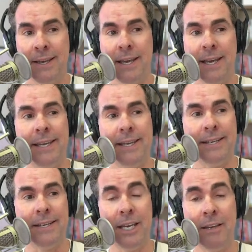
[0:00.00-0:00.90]
And
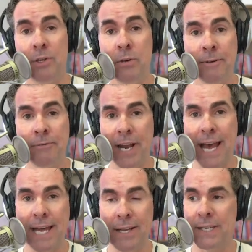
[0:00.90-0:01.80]
if you've ever
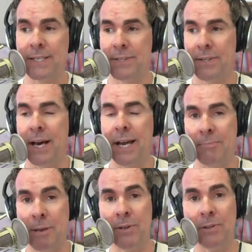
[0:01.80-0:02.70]
had this thought,
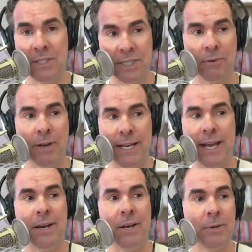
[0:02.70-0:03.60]
maybe you're listening right
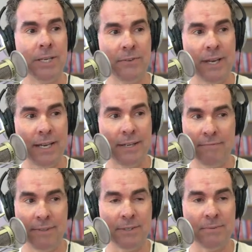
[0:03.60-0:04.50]
now and you're
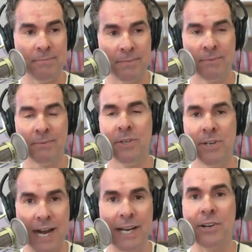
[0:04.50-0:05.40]

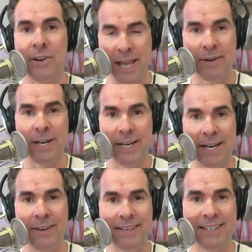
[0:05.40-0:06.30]
nodding your head right
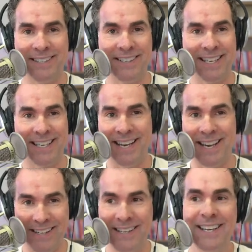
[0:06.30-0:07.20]
now. You're like, yeah,
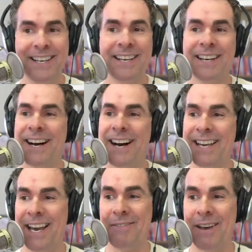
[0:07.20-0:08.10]

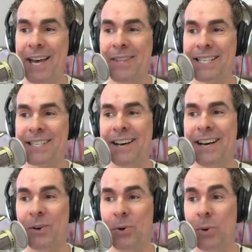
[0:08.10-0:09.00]
I have had this
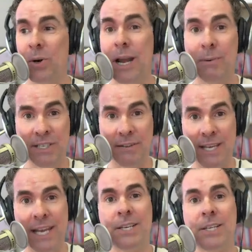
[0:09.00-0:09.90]
thought, or I was on
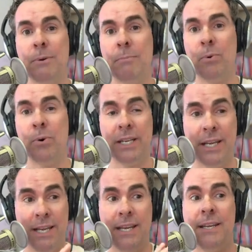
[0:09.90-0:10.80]
vacation one point
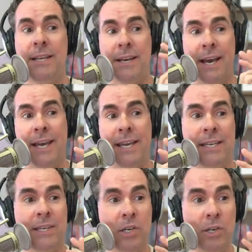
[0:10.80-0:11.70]
and
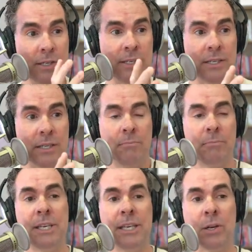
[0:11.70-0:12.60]
I couldn't
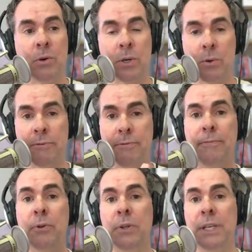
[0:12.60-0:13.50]
be quote unquote
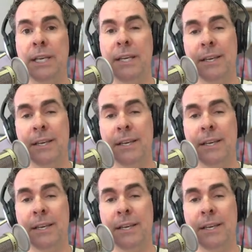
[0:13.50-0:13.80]
fully